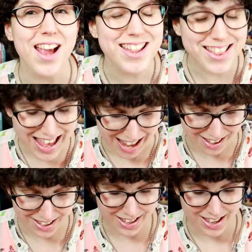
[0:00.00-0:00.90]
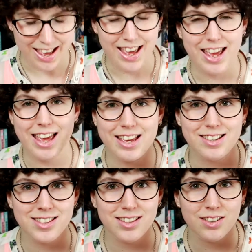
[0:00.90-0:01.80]
I think
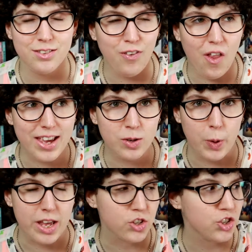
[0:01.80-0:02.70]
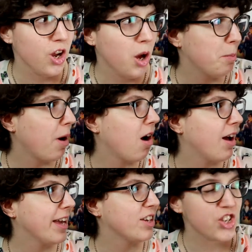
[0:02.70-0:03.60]
is Flying Witch
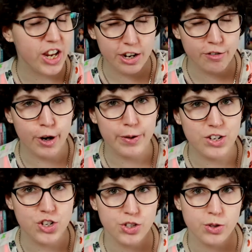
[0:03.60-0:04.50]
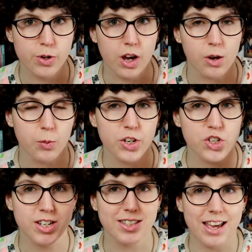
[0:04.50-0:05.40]
by Chihiro Ishizuka,
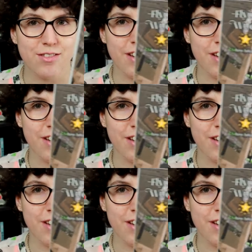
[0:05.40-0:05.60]
which is a